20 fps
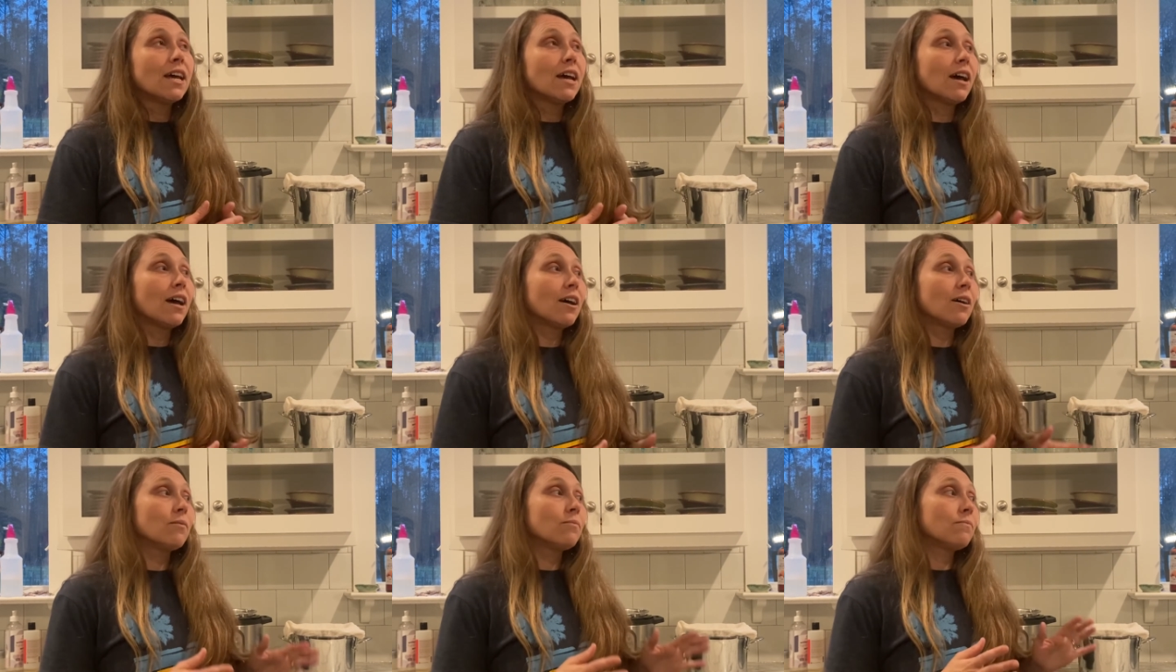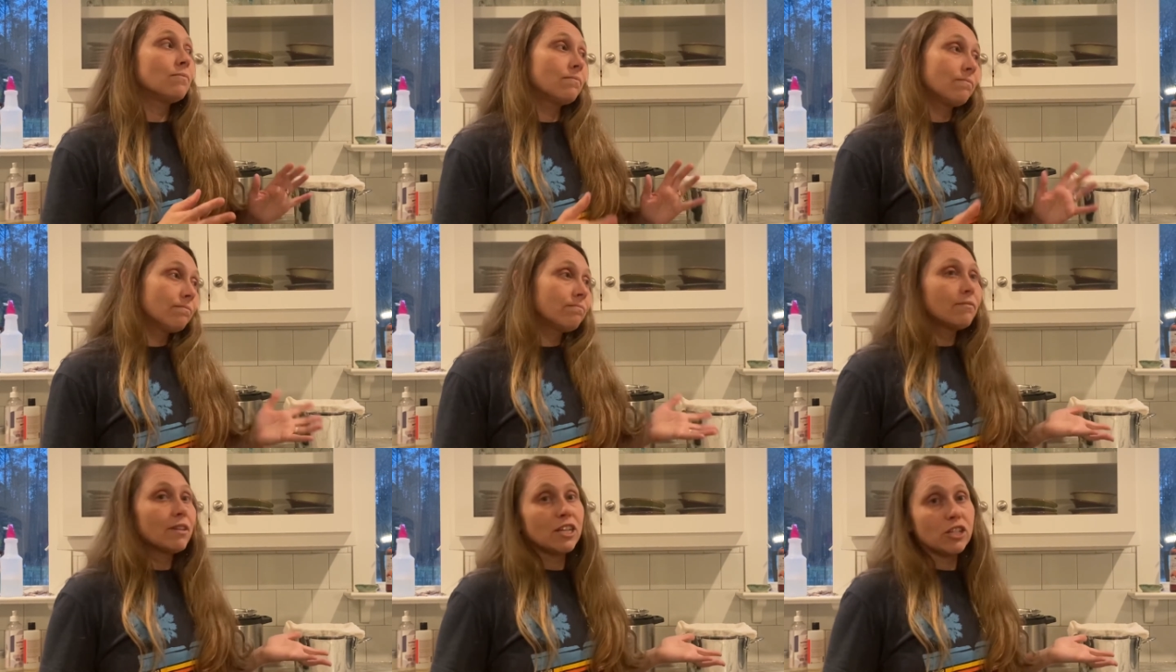Um,
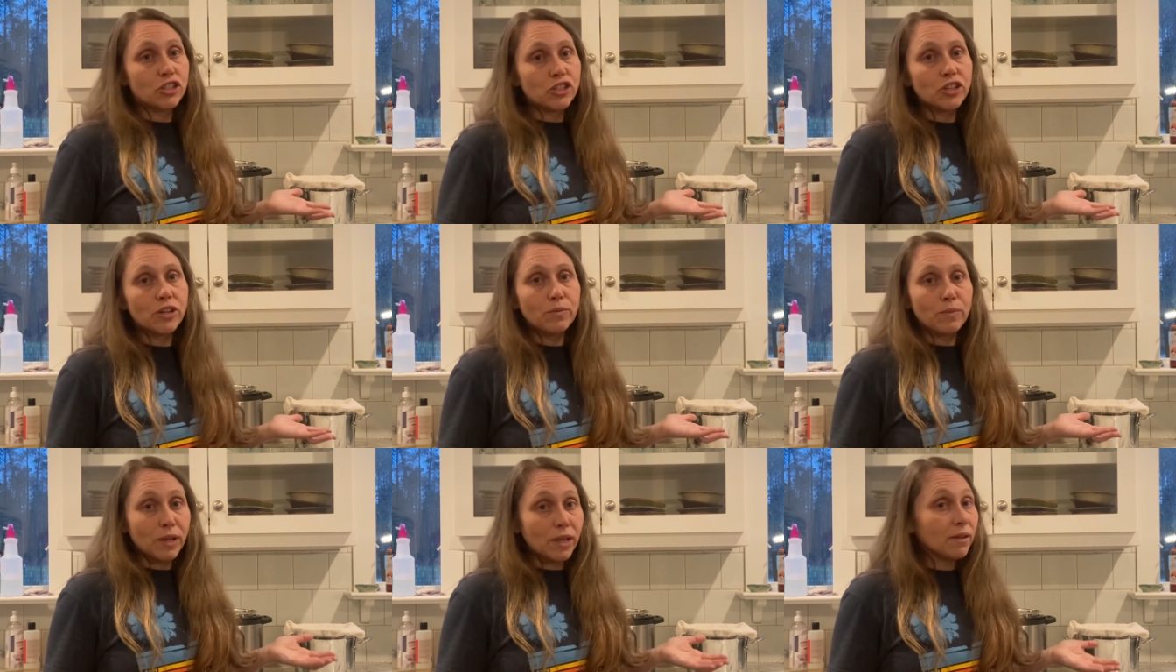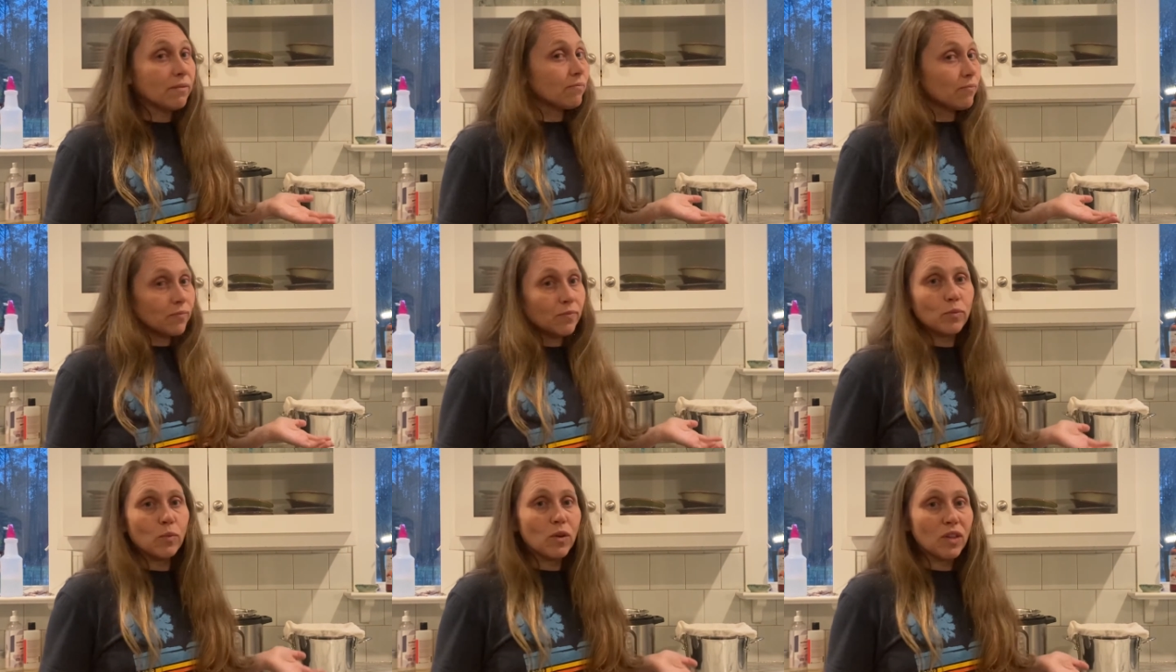it should be
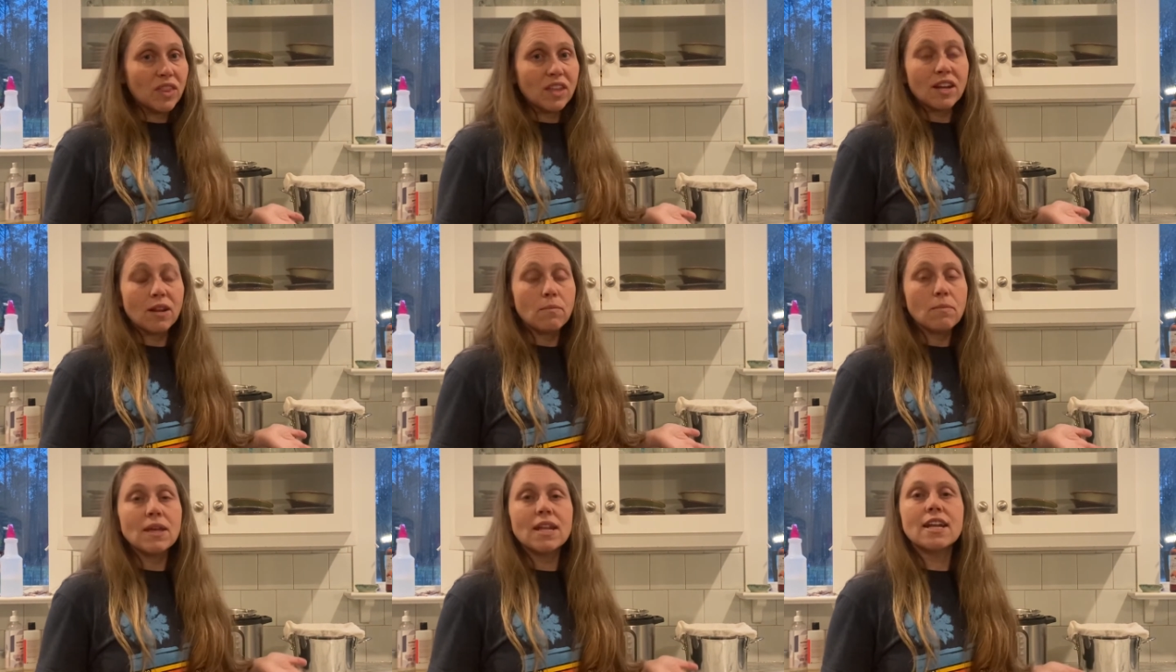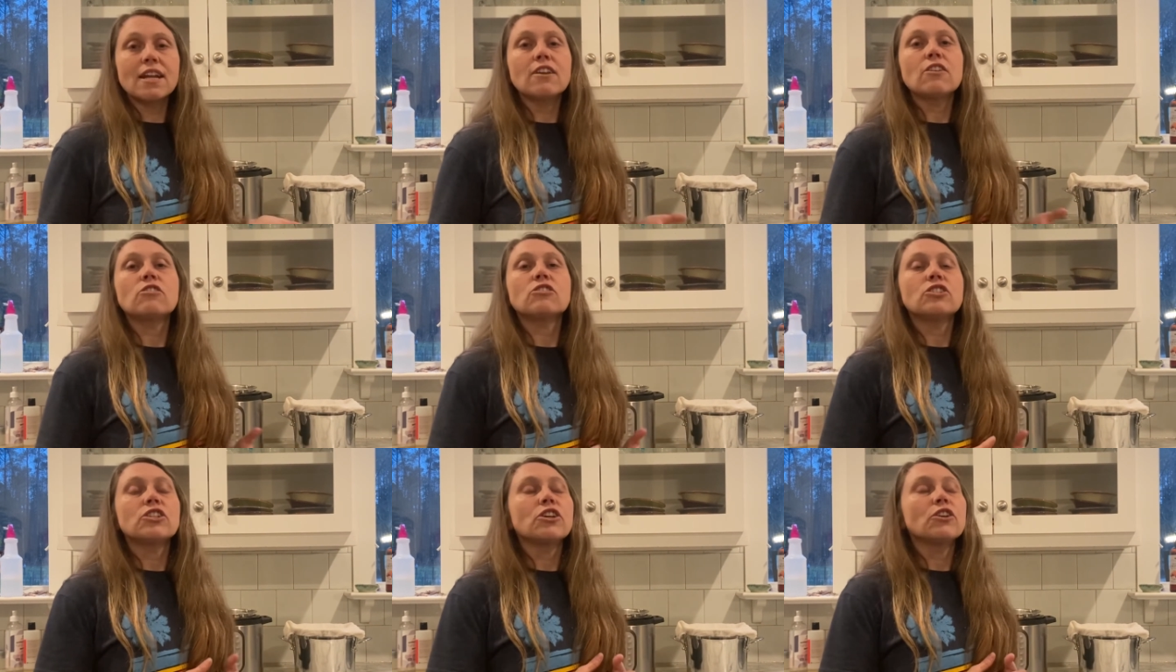within a minute
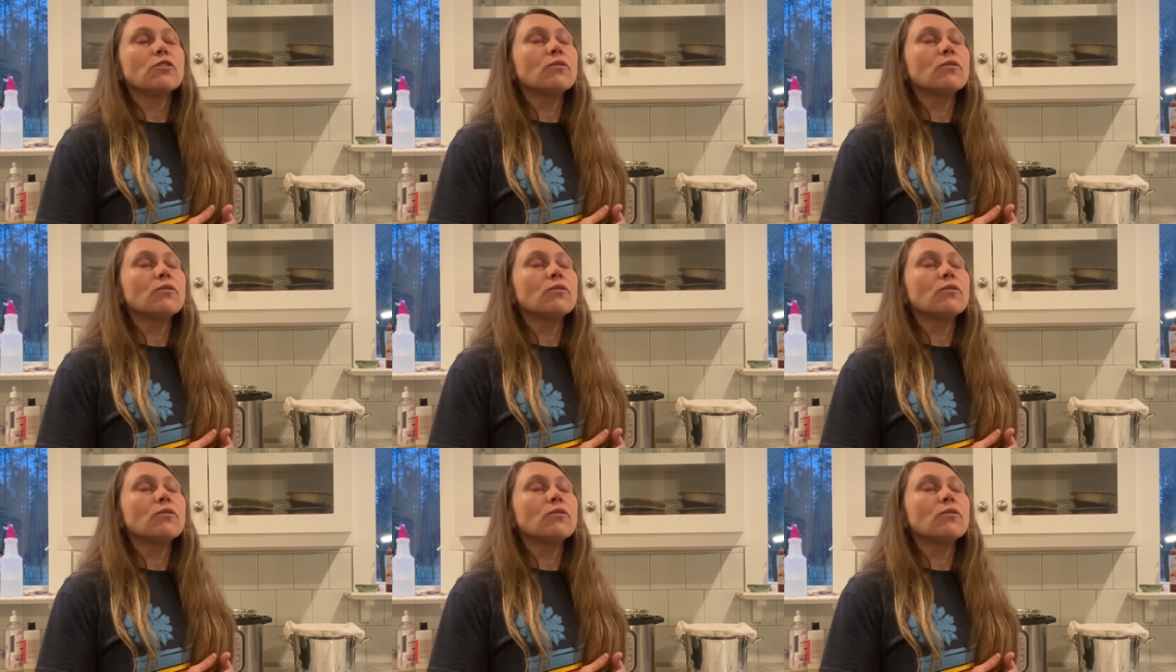or two.